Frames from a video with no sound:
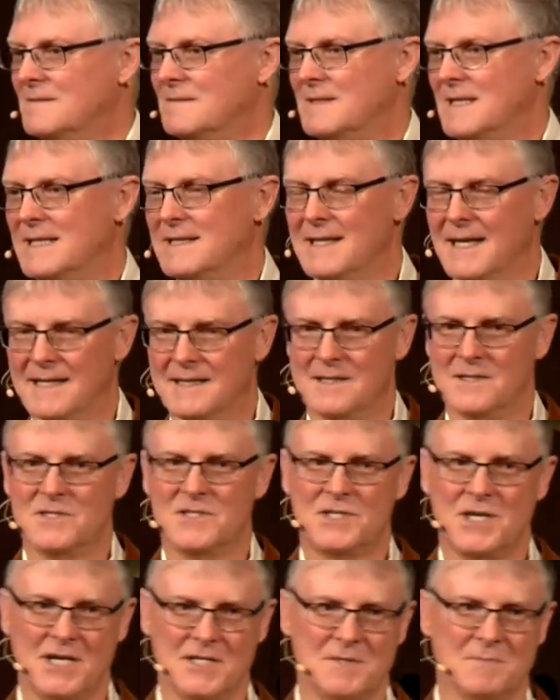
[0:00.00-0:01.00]
And then there's
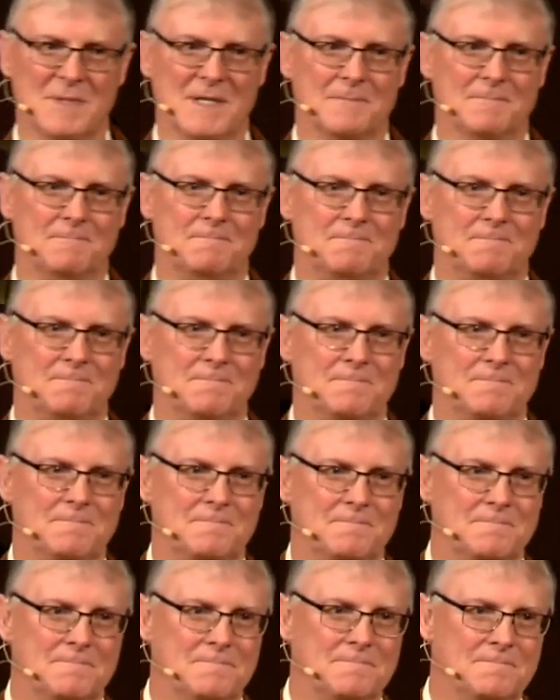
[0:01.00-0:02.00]
judgment
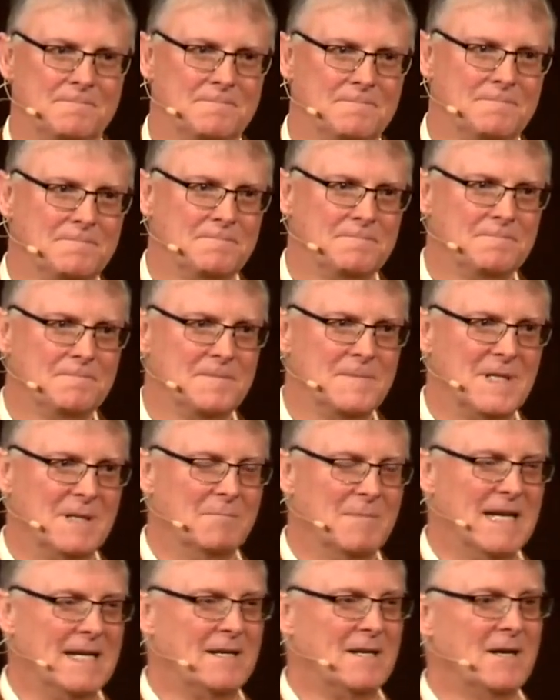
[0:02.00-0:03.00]
that
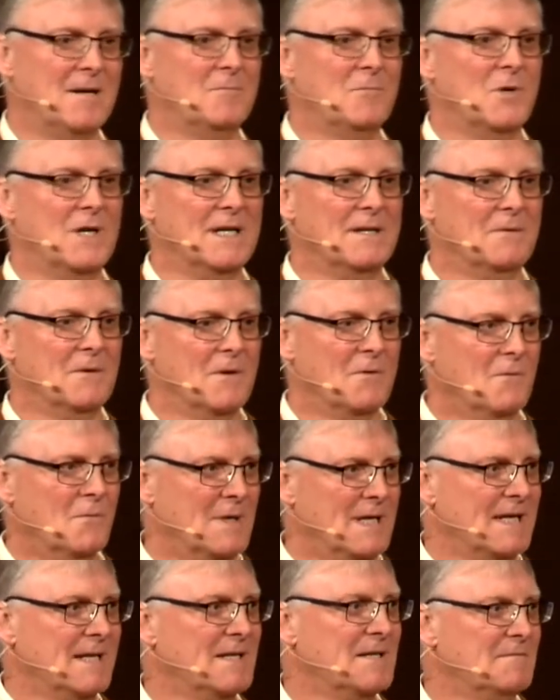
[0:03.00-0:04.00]
may come when
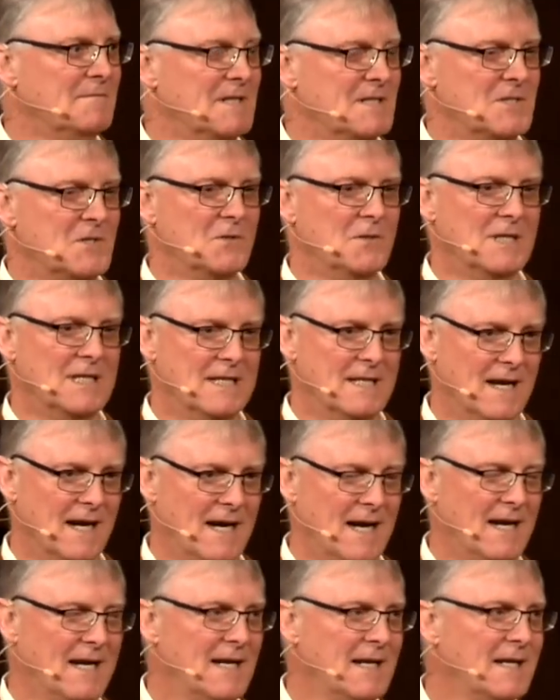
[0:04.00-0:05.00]
we individually
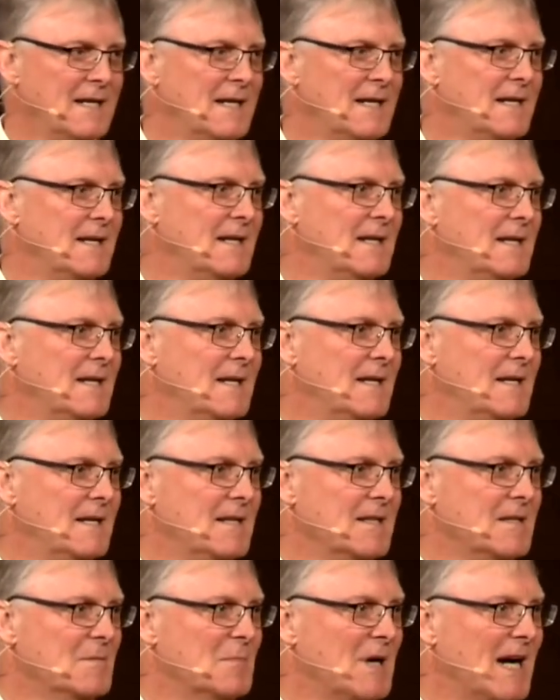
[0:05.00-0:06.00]
die
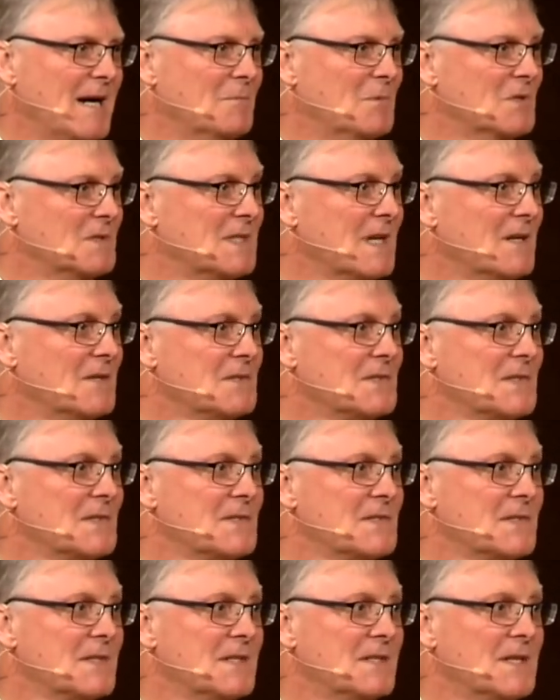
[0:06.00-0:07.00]
the Bible tells
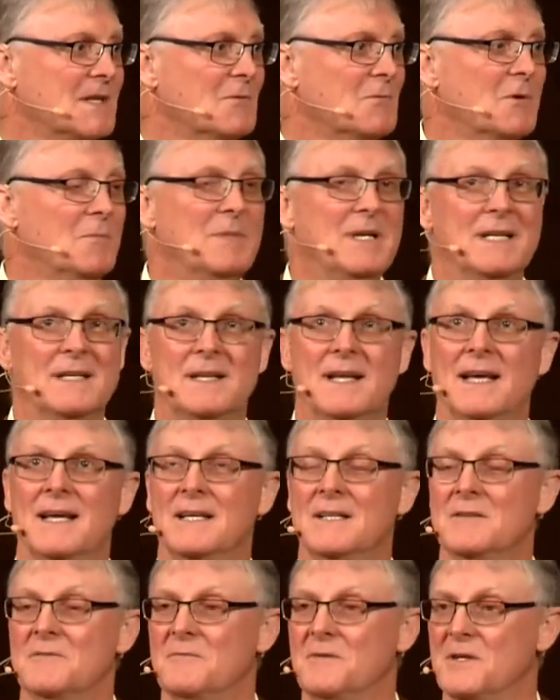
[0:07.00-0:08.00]
us that there will be a day
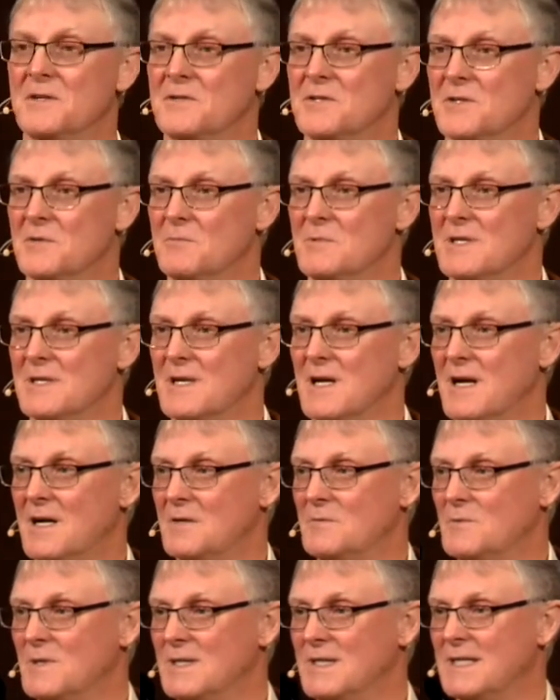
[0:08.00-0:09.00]
in the future when
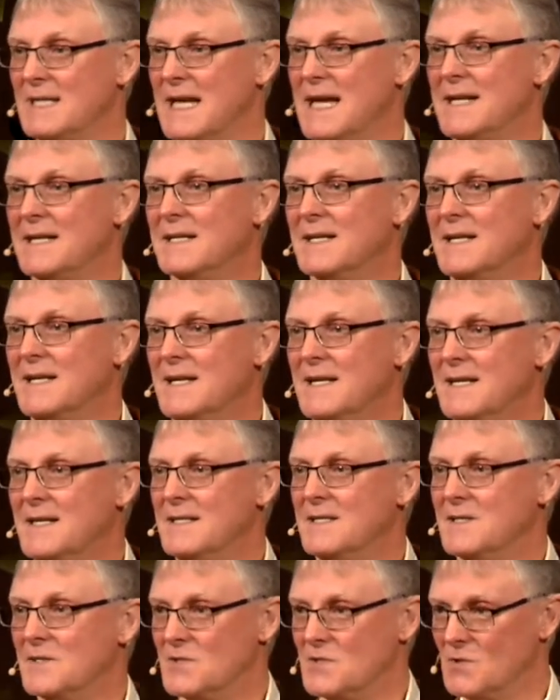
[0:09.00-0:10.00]
God will again
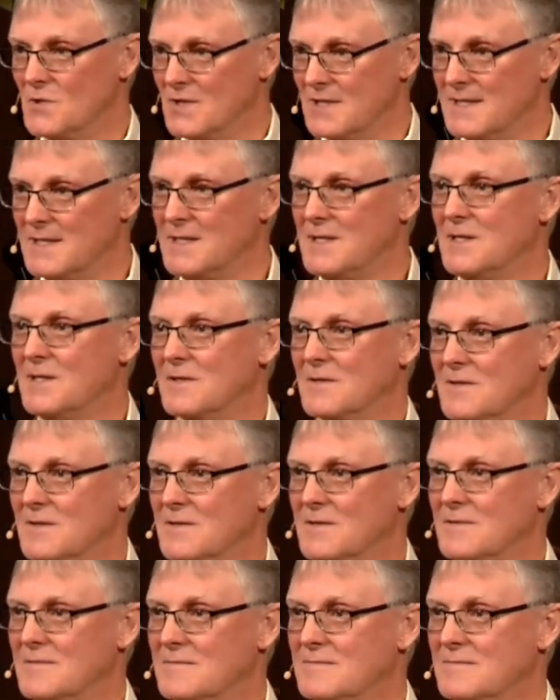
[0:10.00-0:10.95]
destroy the earth